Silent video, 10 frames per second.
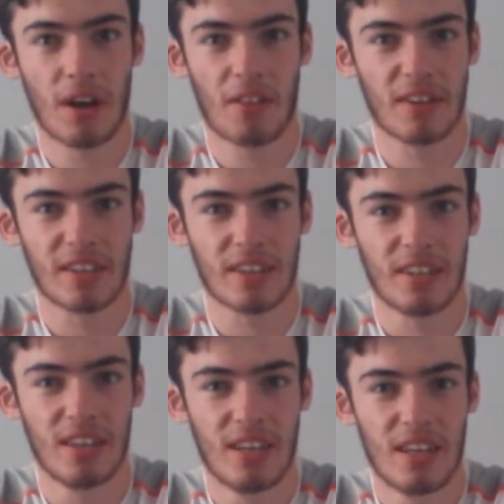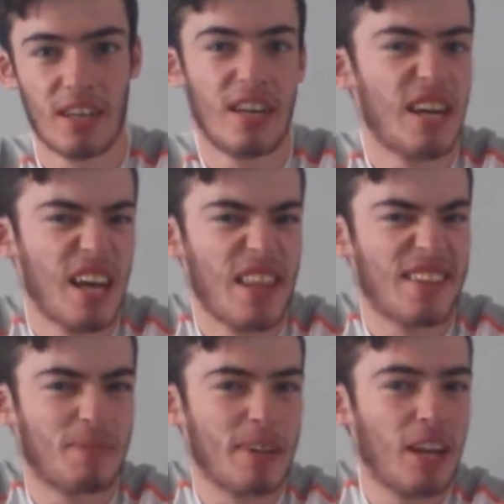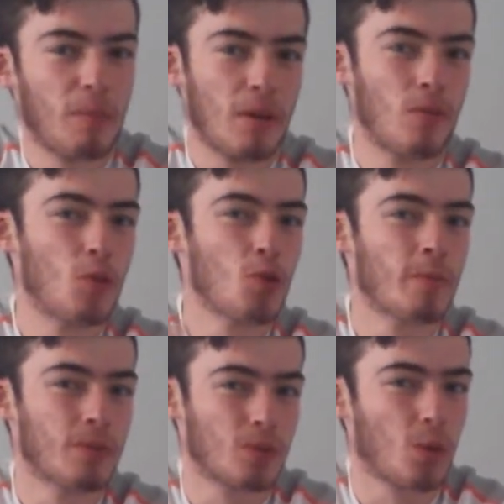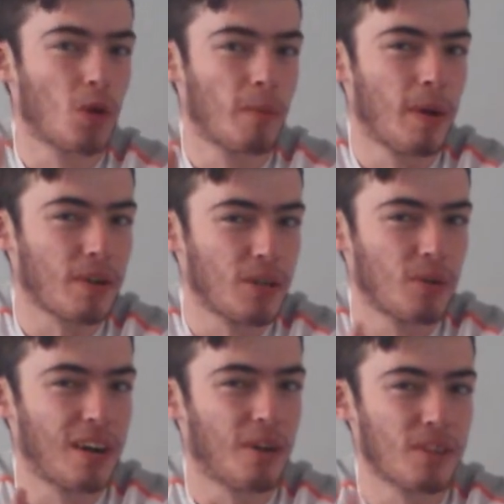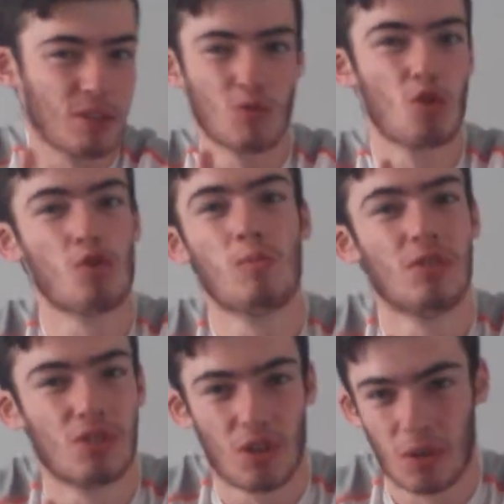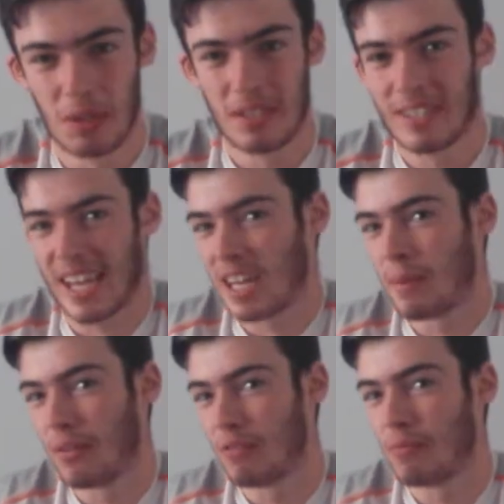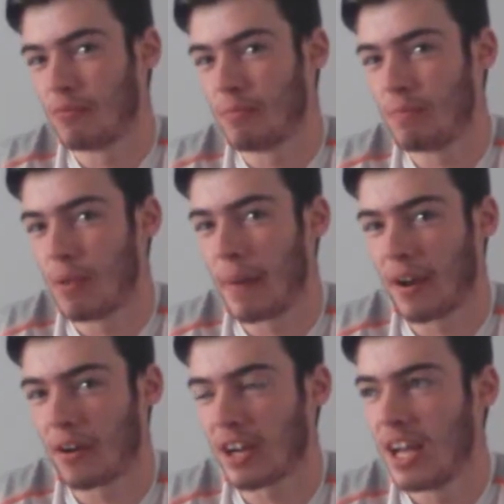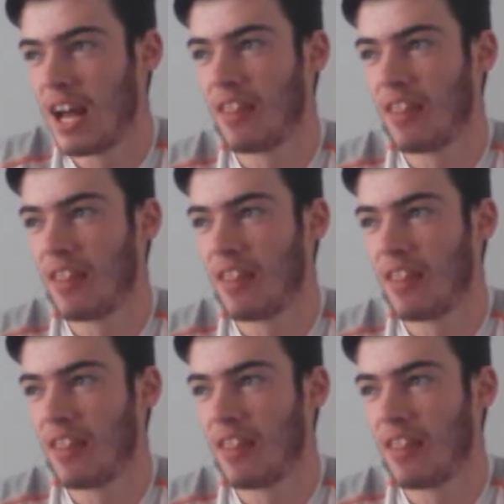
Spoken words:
I think there's been a little bit of rumours going about, how these rumours are always kicking about the paddock,